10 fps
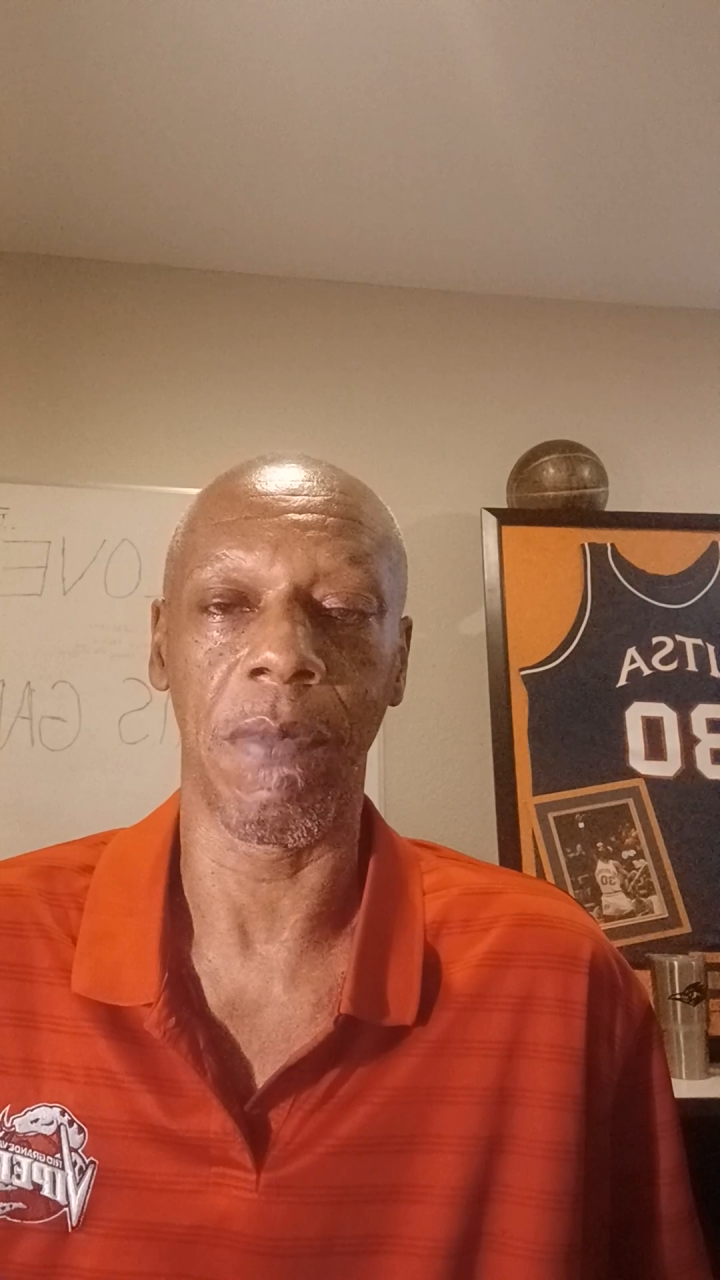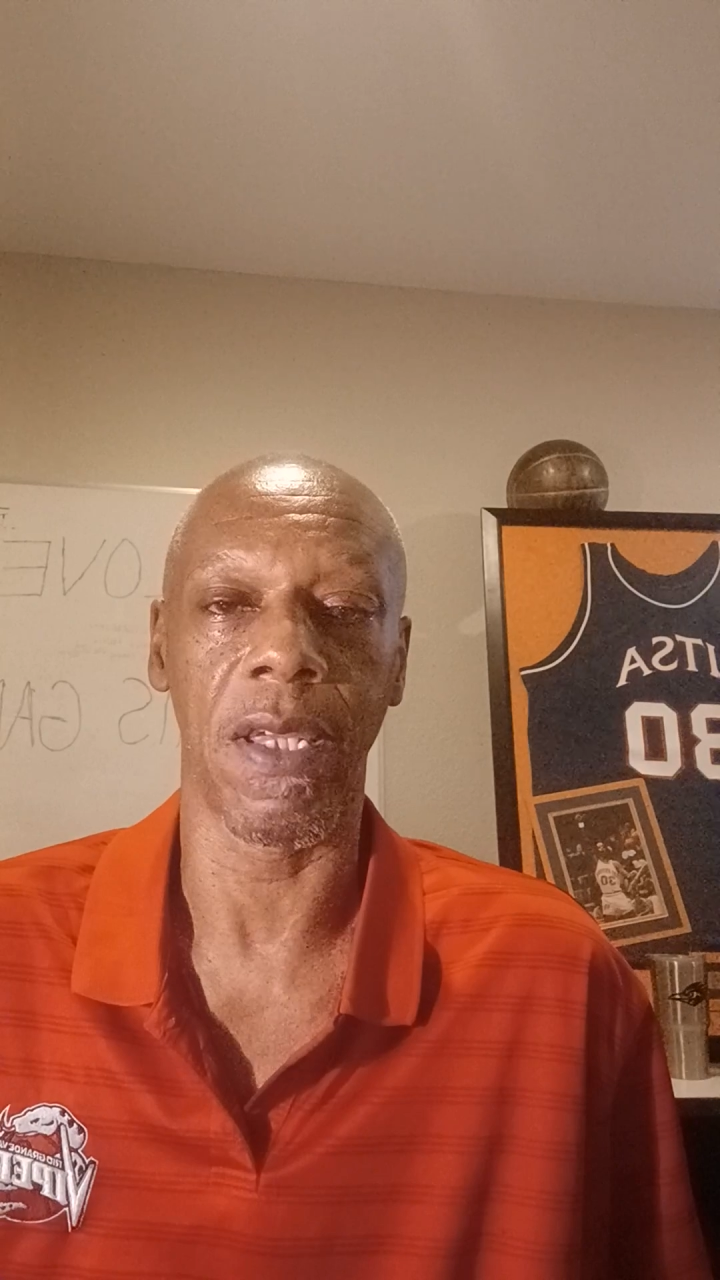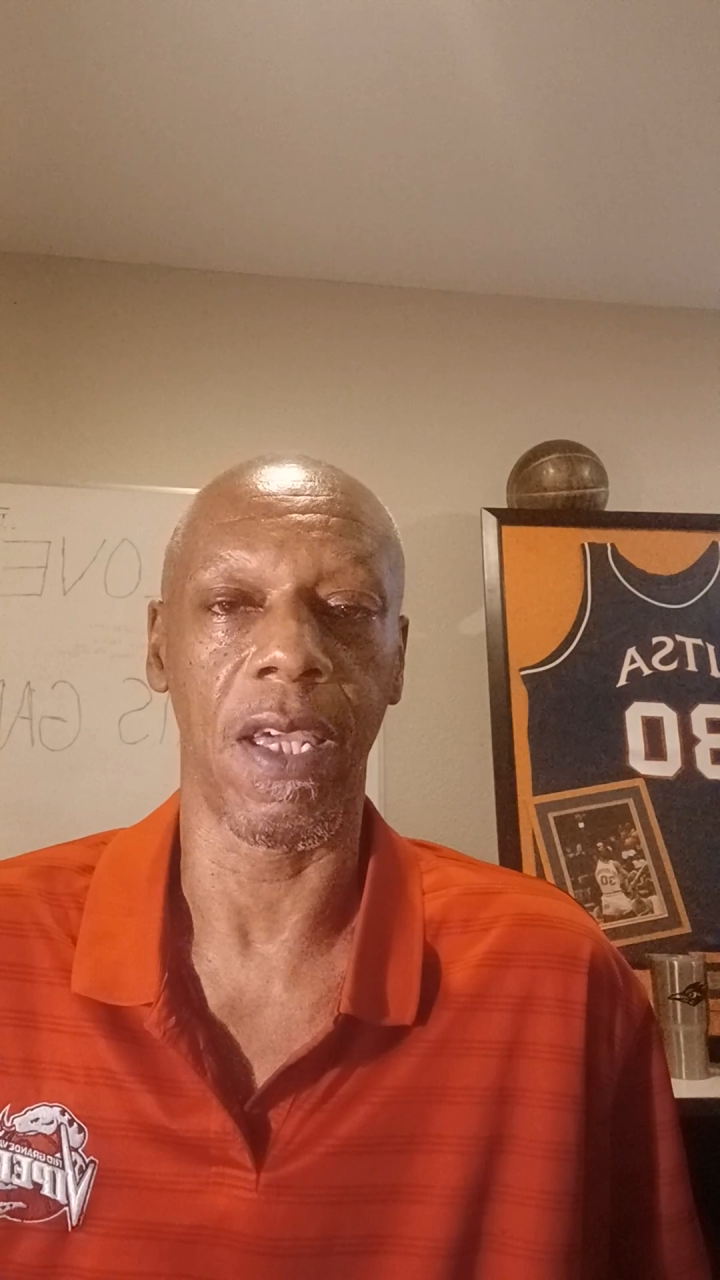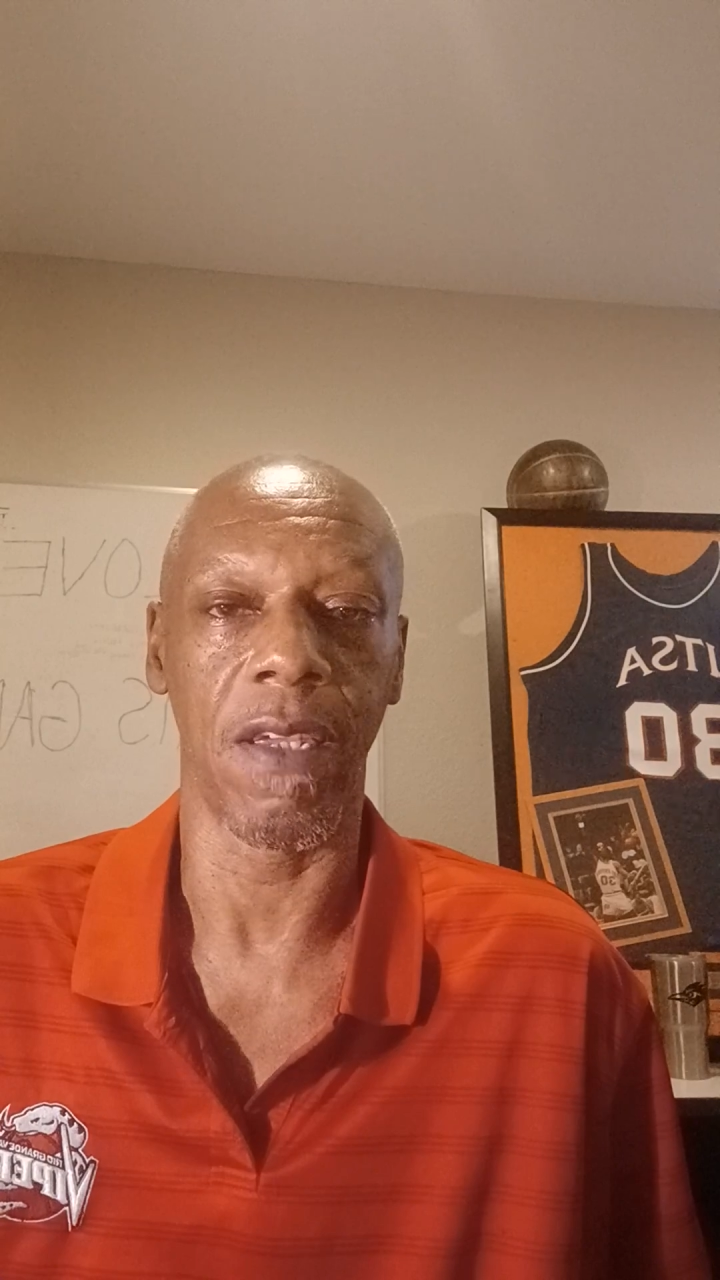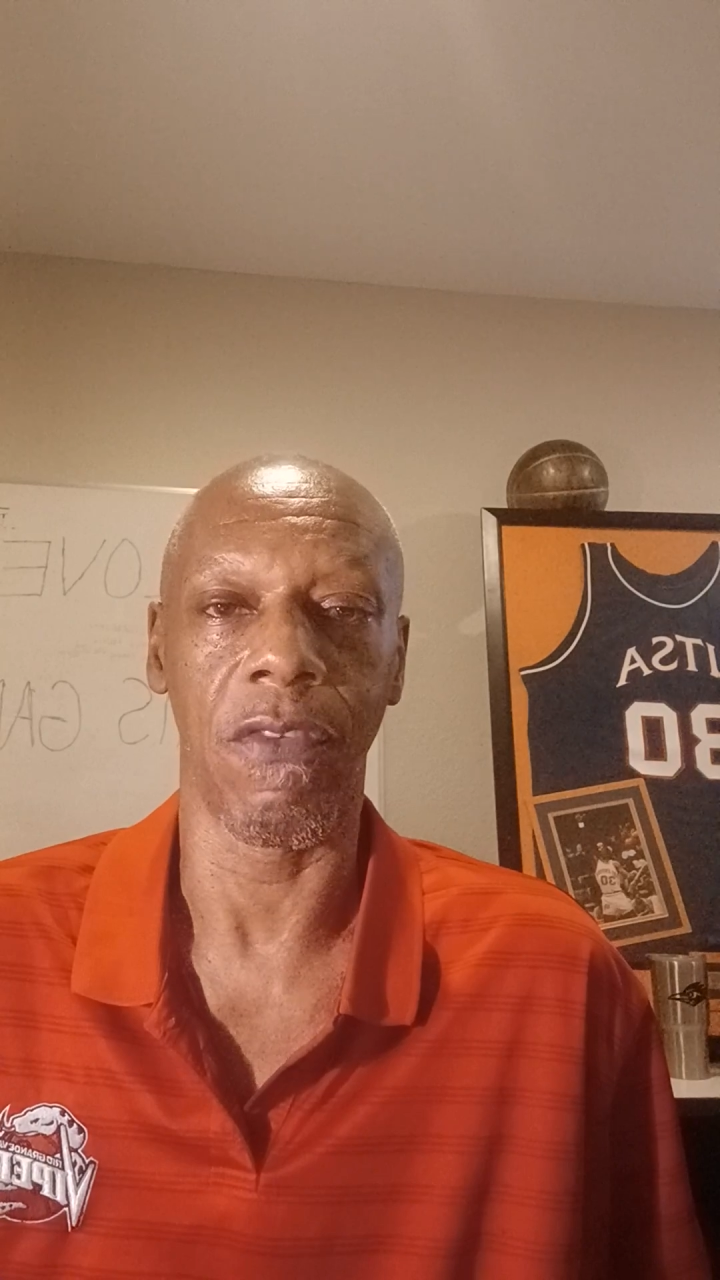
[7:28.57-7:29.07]

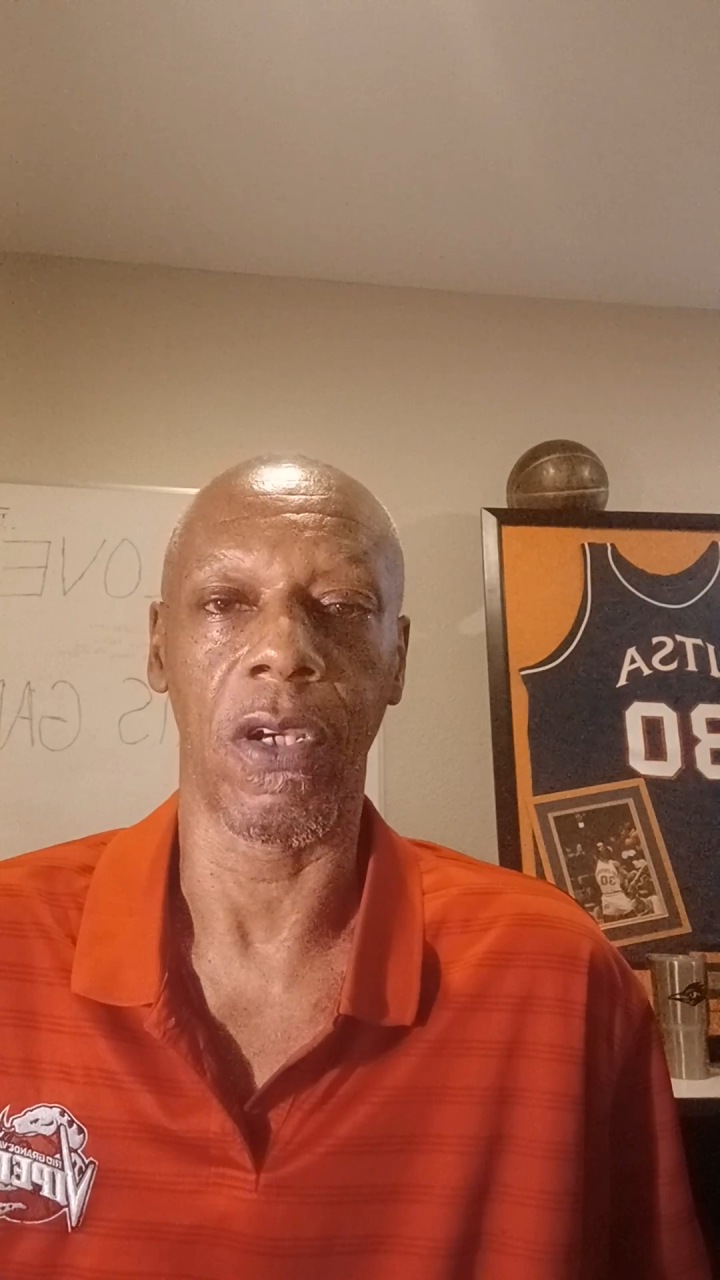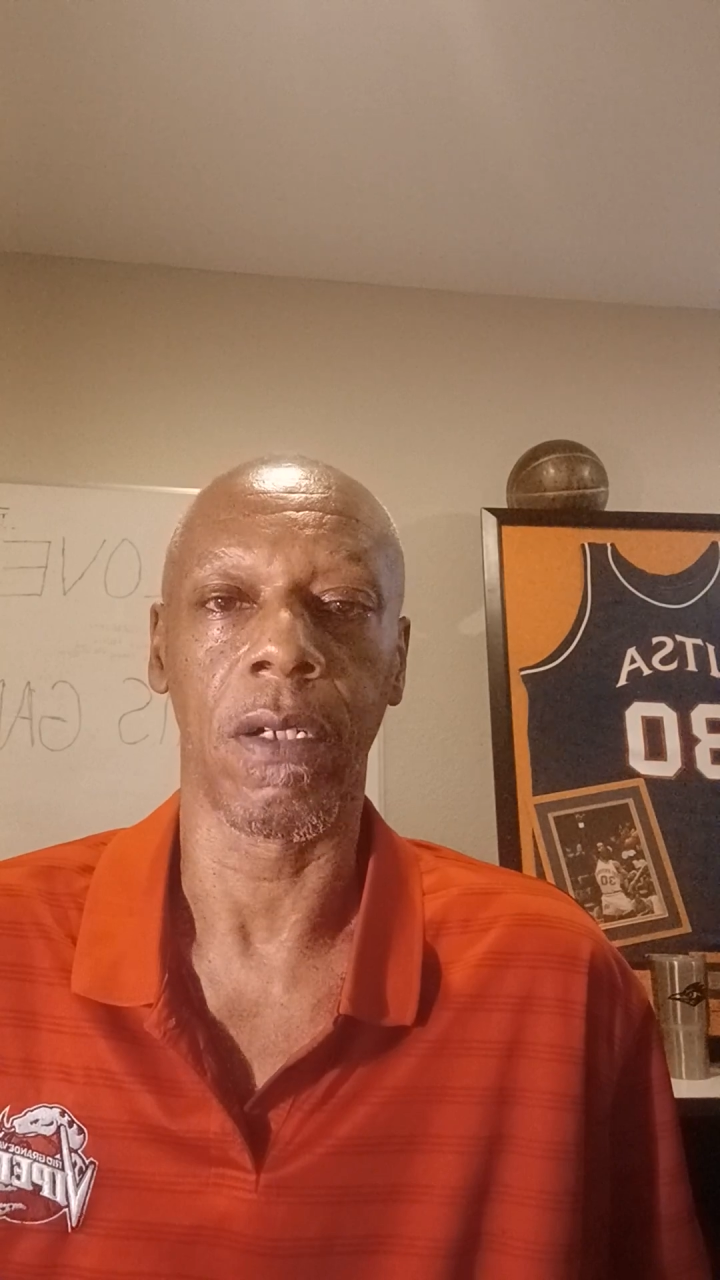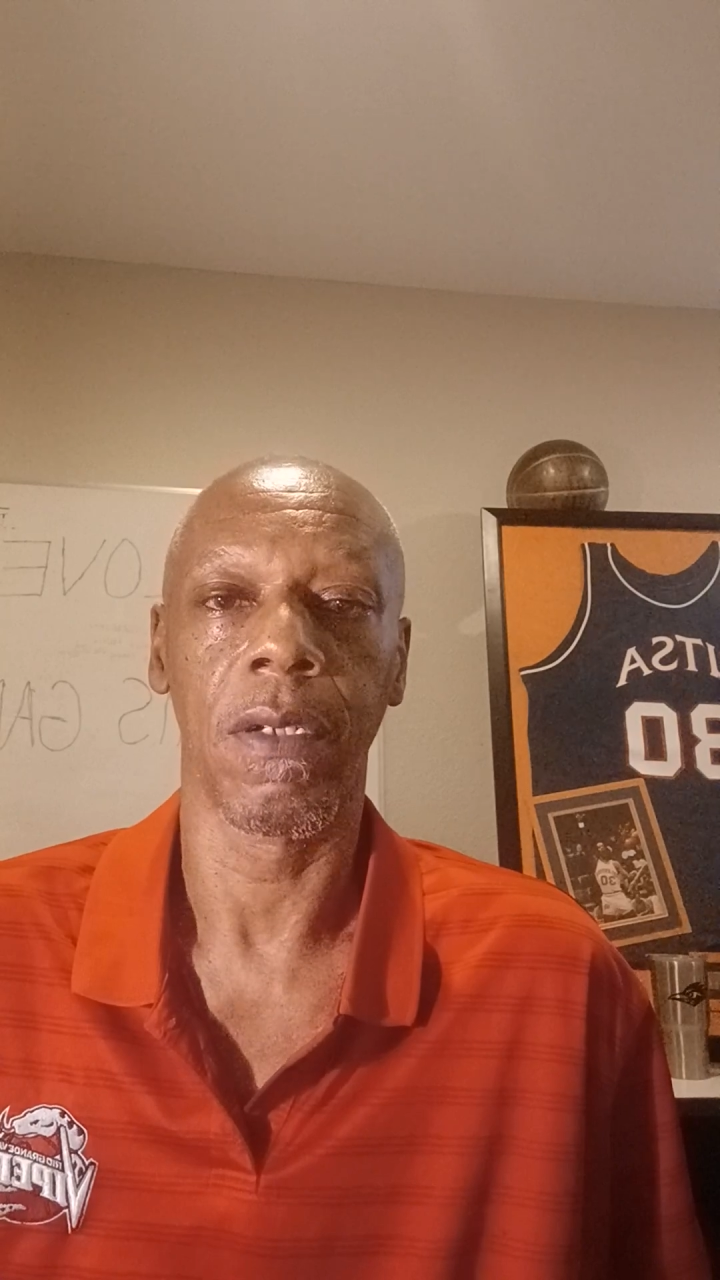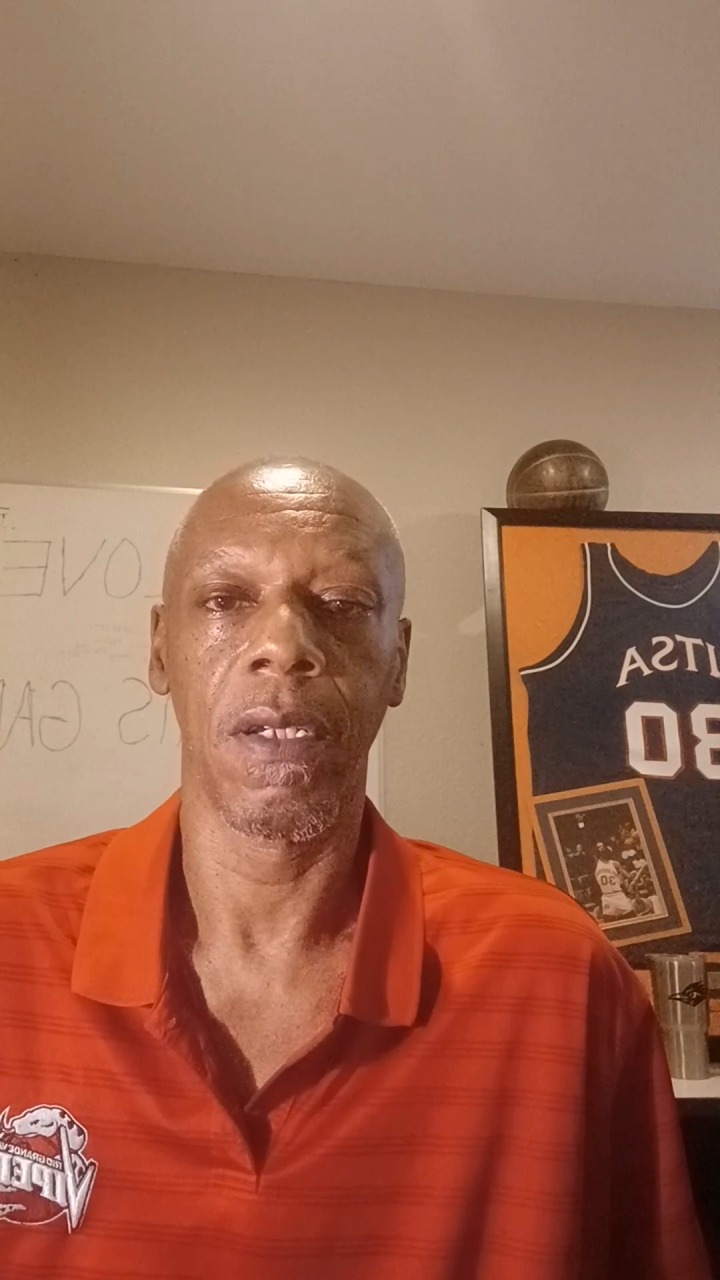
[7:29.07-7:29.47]
behavior.